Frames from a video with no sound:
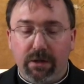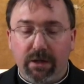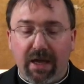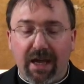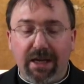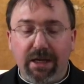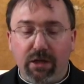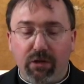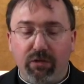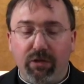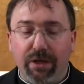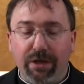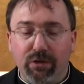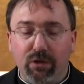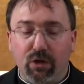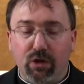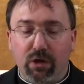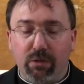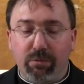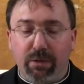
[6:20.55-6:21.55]
Anything
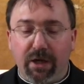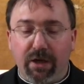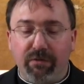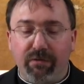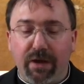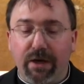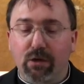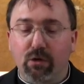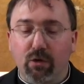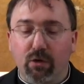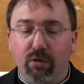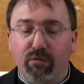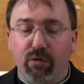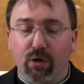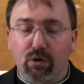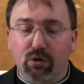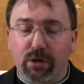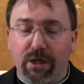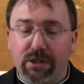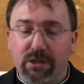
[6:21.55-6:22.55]
that could be a vector for
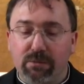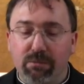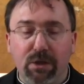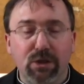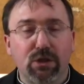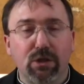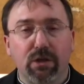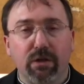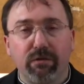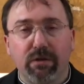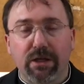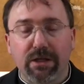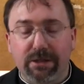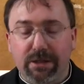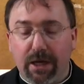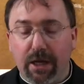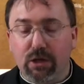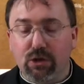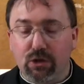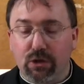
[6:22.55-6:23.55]
transmission of
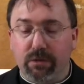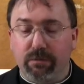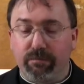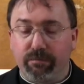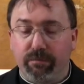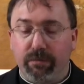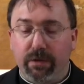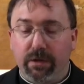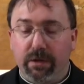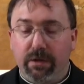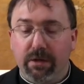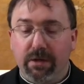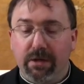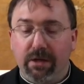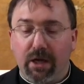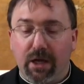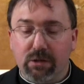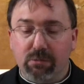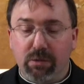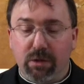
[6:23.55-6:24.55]
contagion
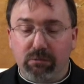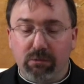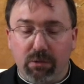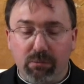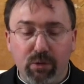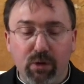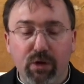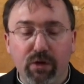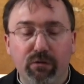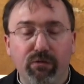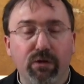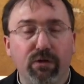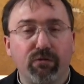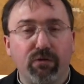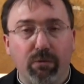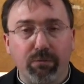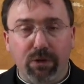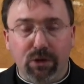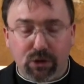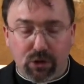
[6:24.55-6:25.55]
has been removed
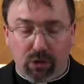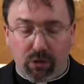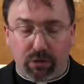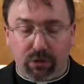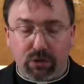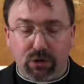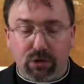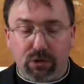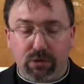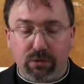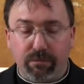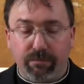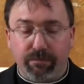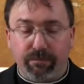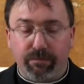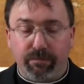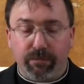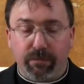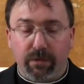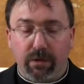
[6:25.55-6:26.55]
from the church.
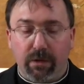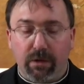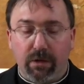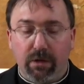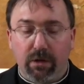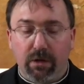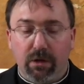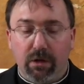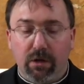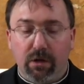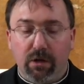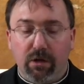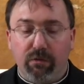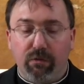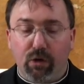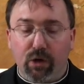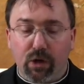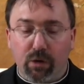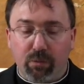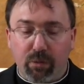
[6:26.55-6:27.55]

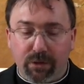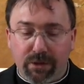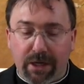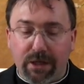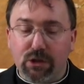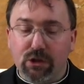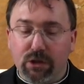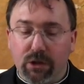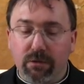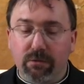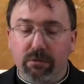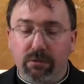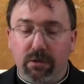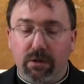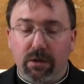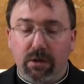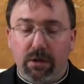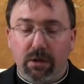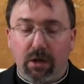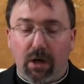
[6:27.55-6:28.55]
For your protection,
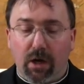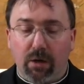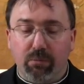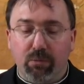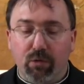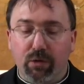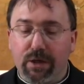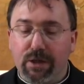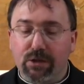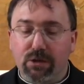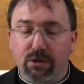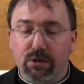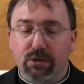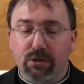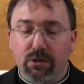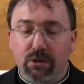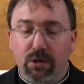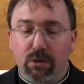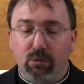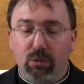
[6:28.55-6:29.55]
our
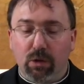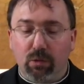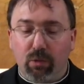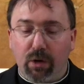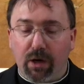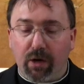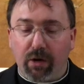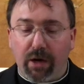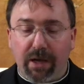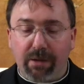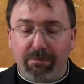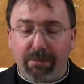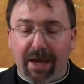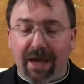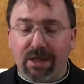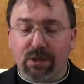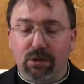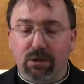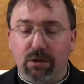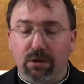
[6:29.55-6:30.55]
priests will wear a
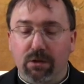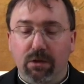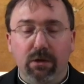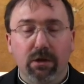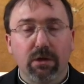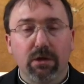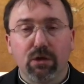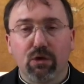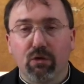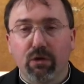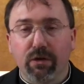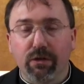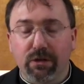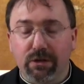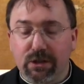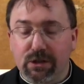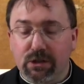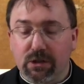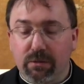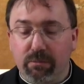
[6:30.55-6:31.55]
mask during the
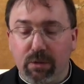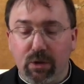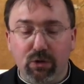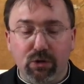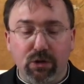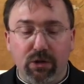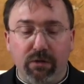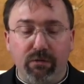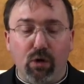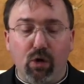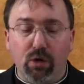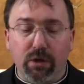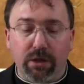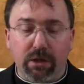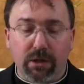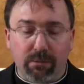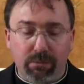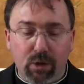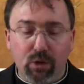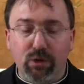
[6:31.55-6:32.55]
distribution of Holy
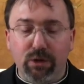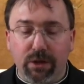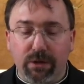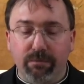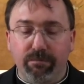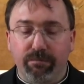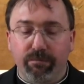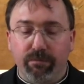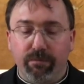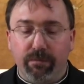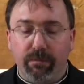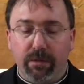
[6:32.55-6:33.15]
Communion.